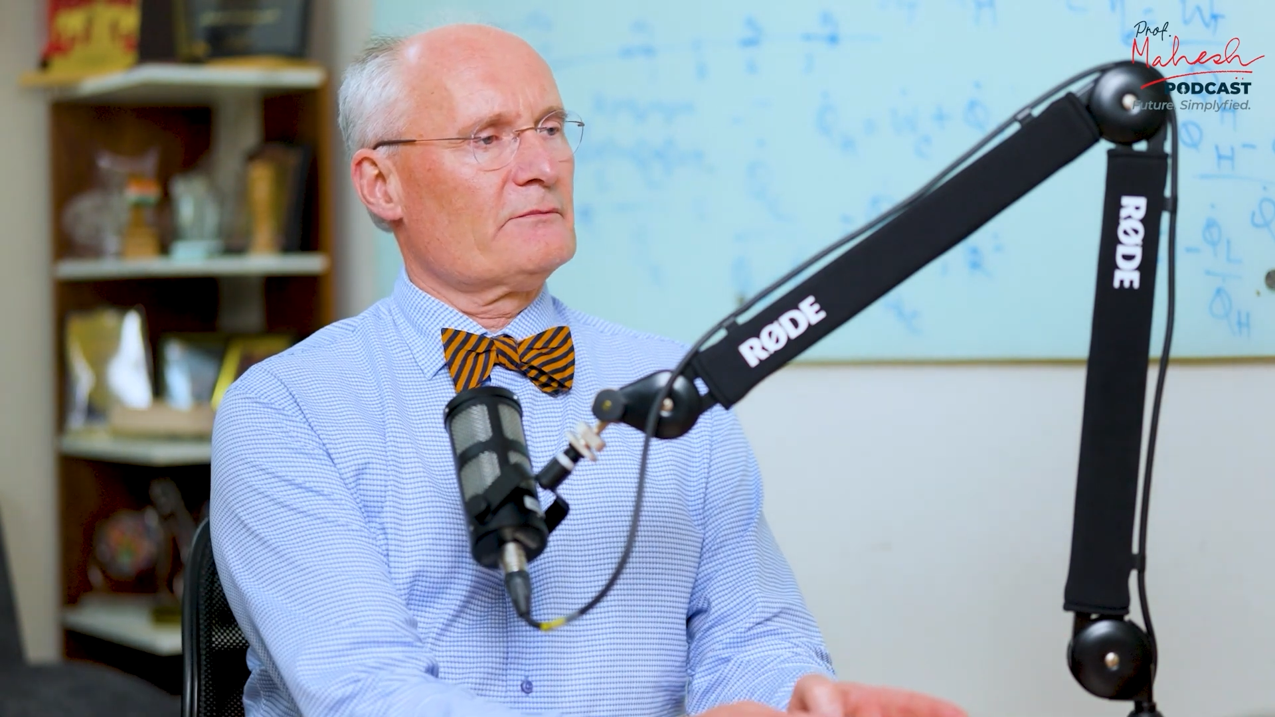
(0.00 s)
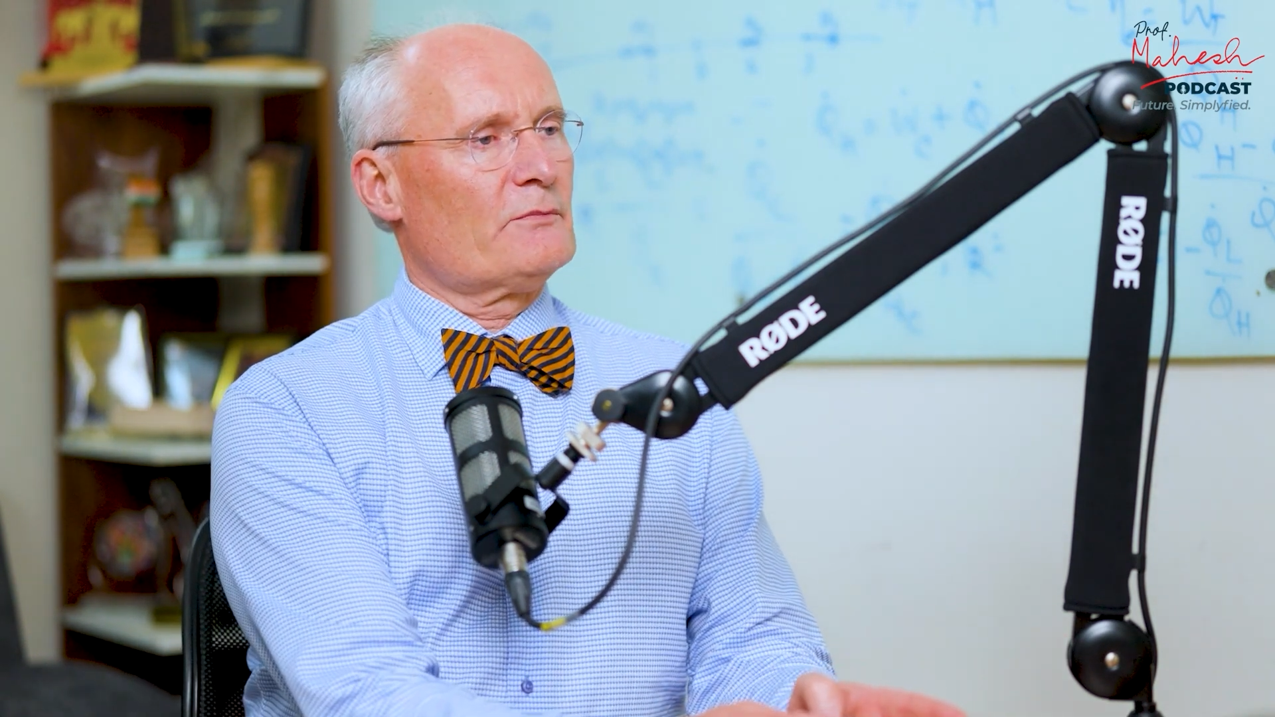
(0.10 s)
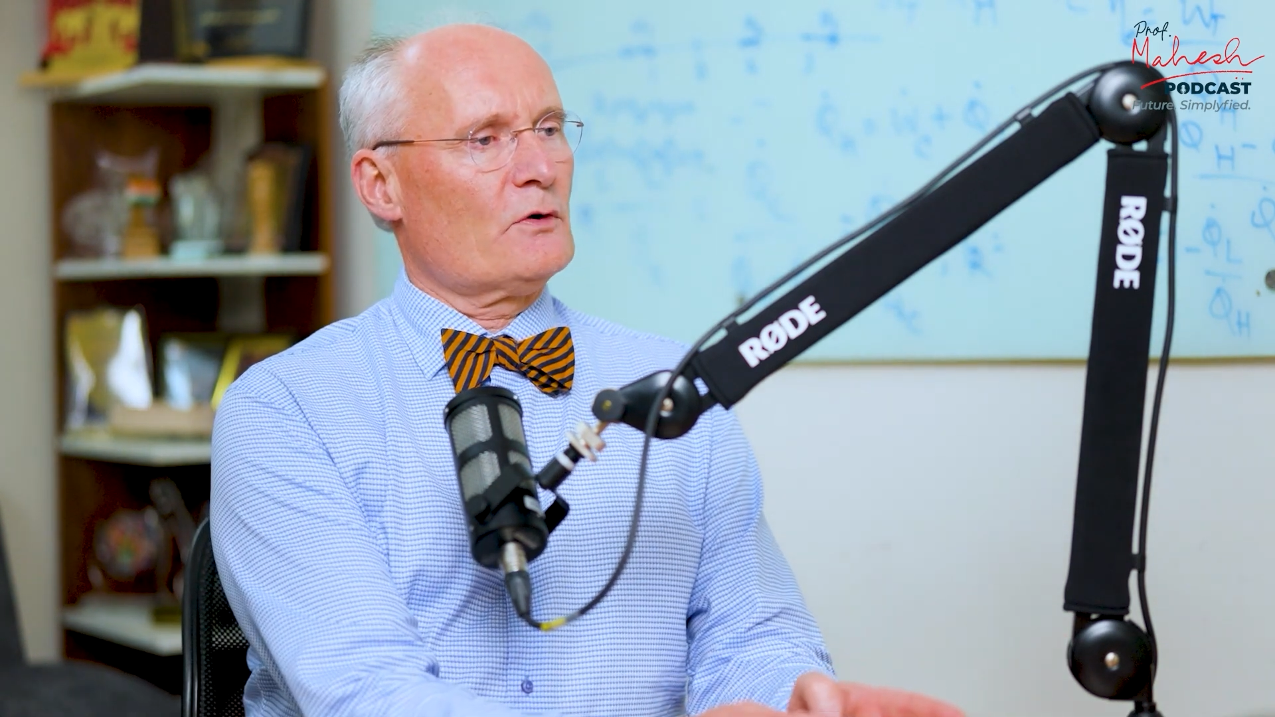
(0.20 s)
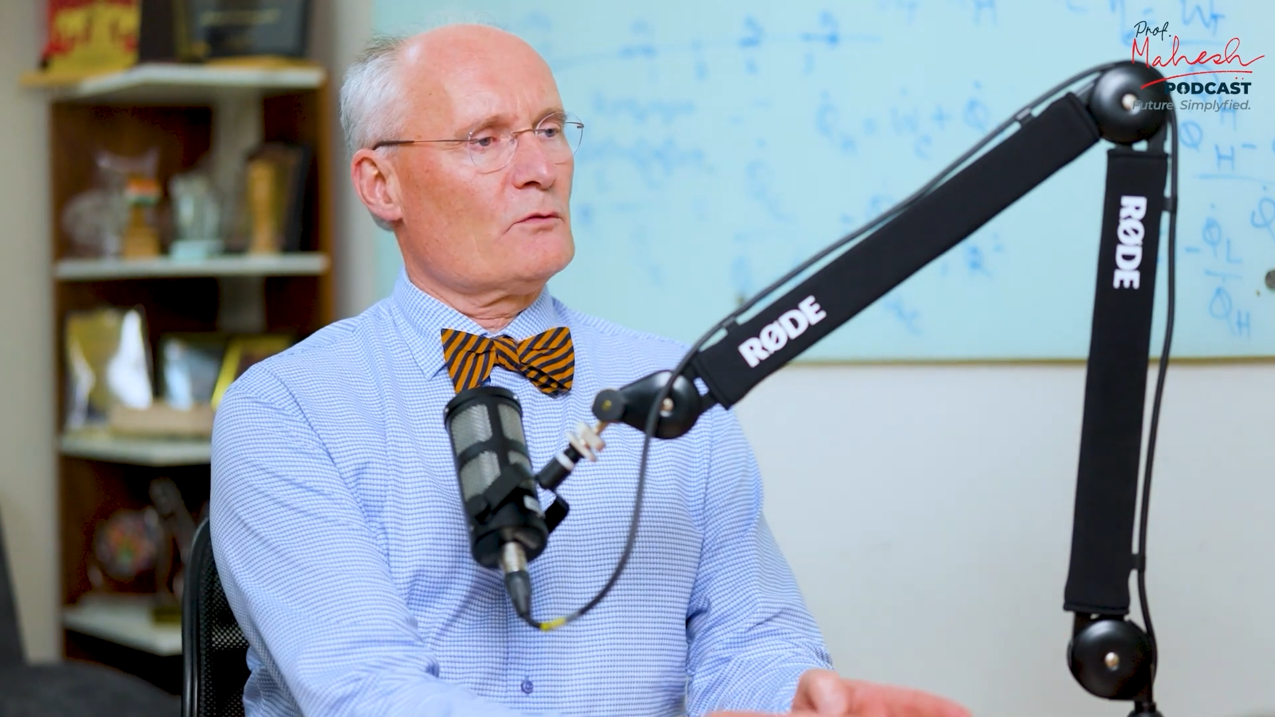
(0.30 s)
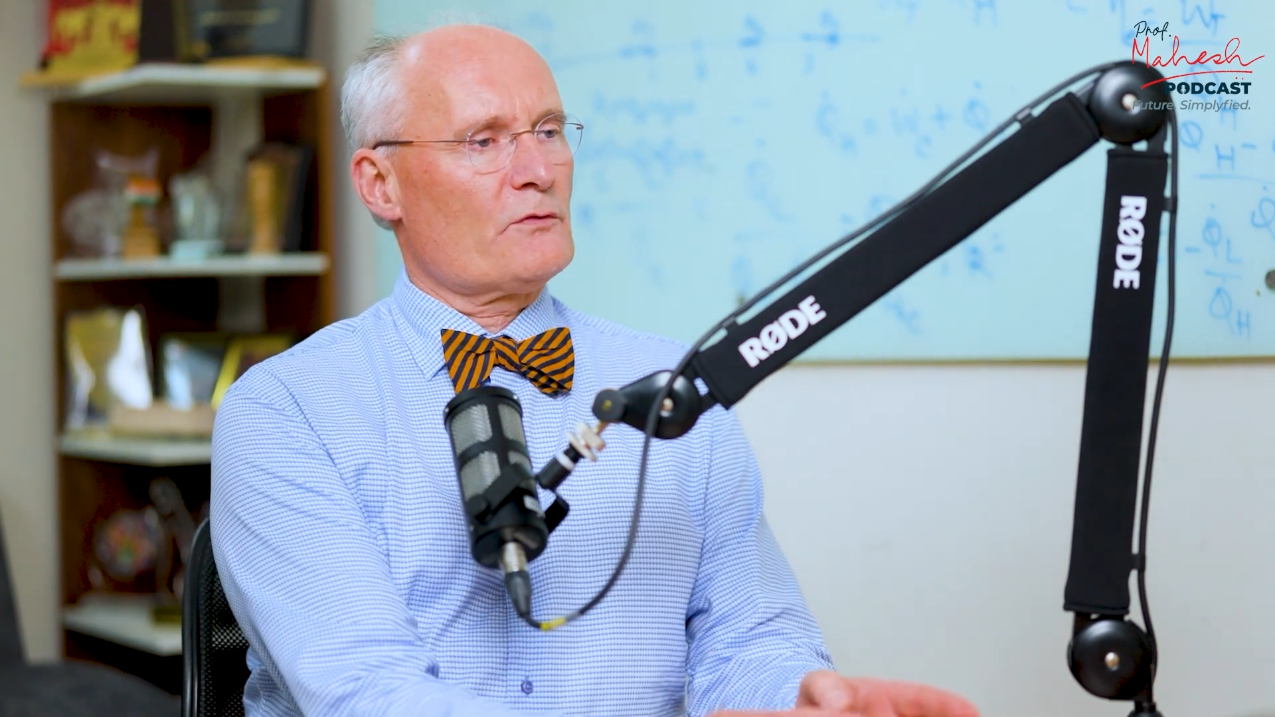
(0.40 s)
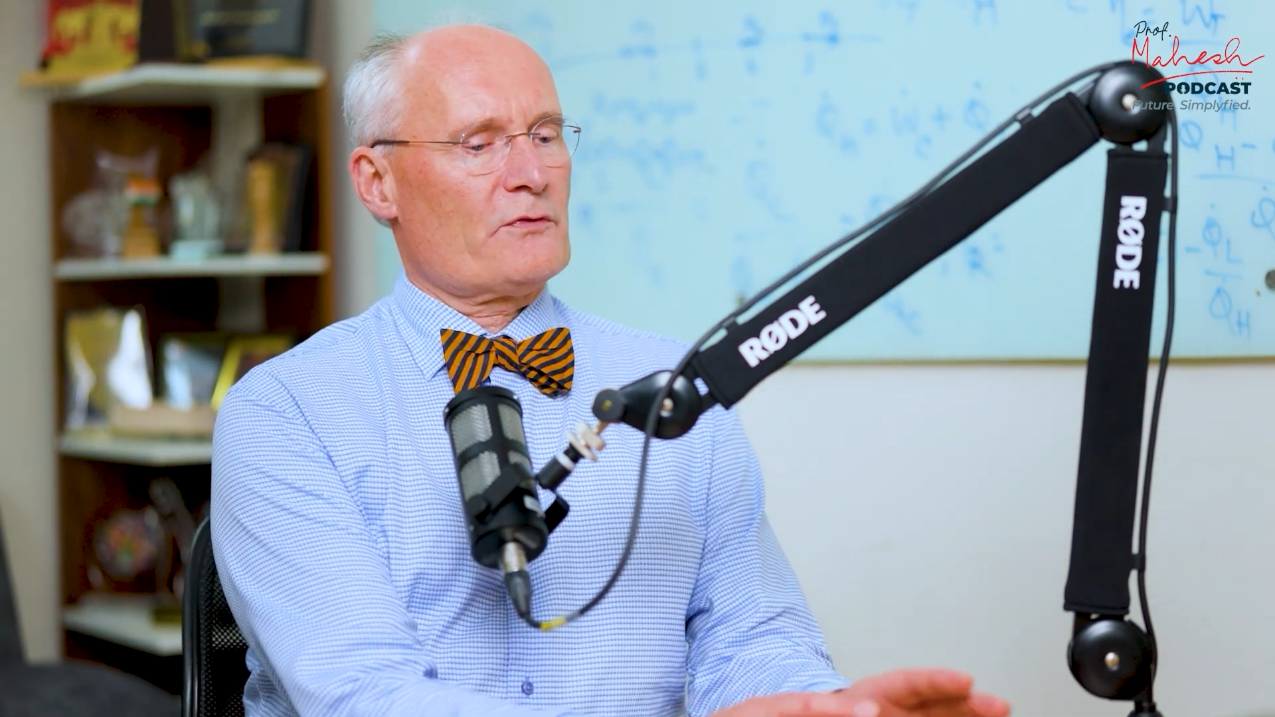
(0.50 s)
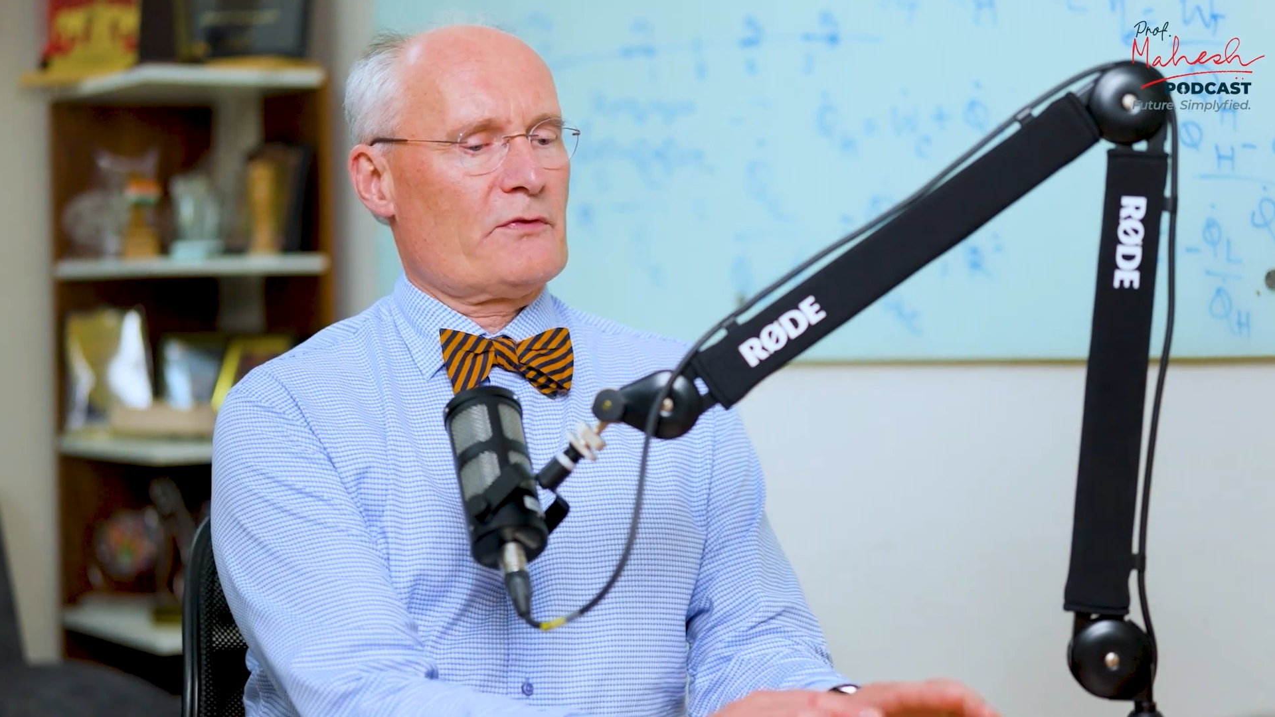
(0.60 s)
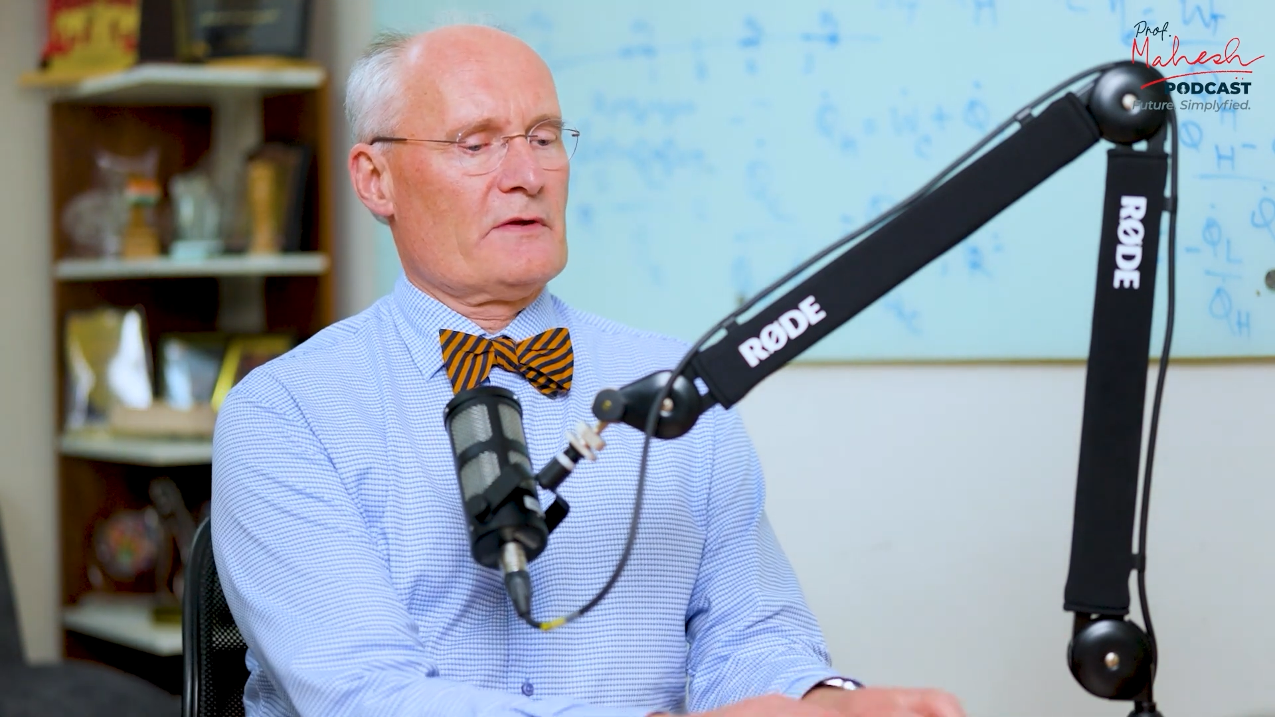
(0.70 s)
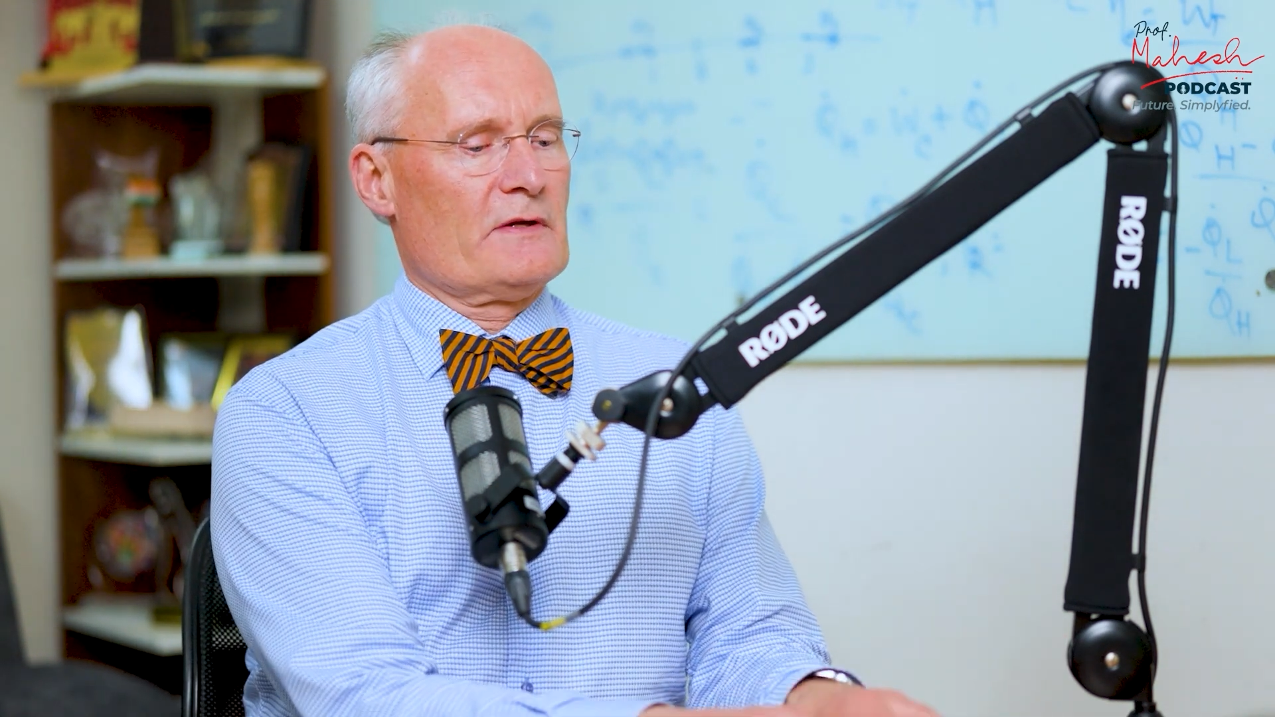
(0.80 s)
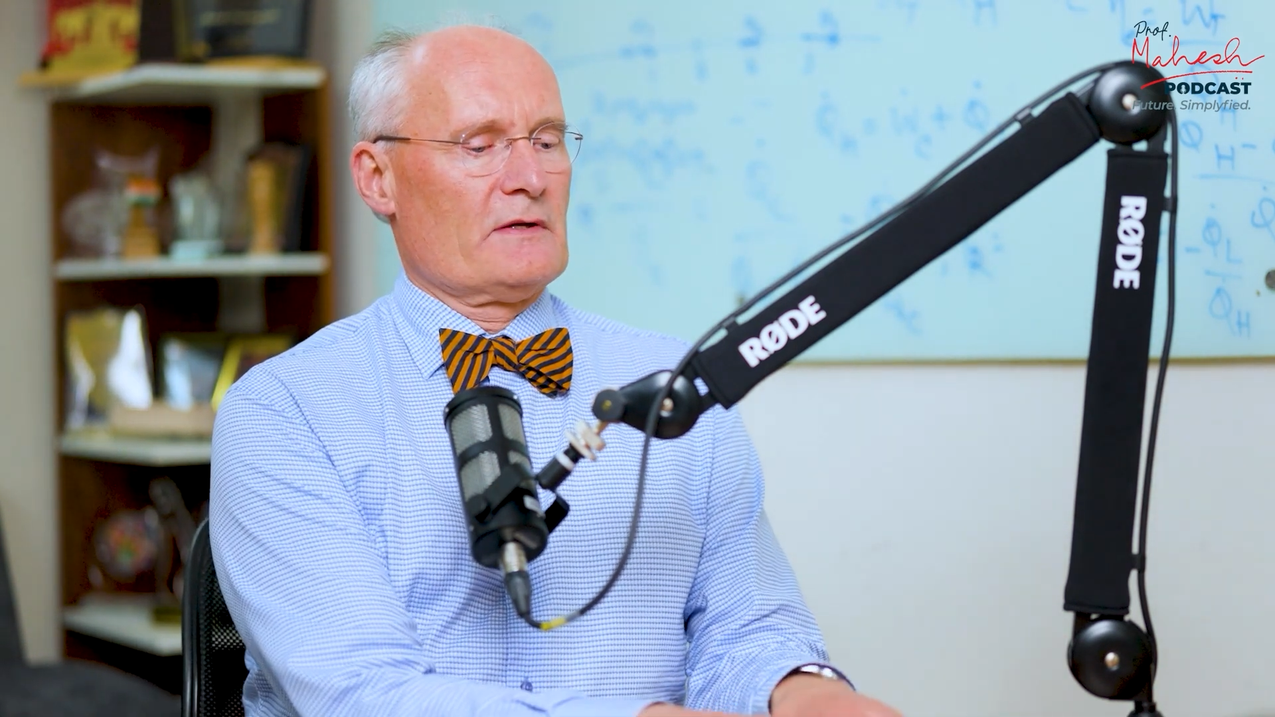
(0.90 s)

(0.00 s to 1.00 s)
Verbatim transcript: both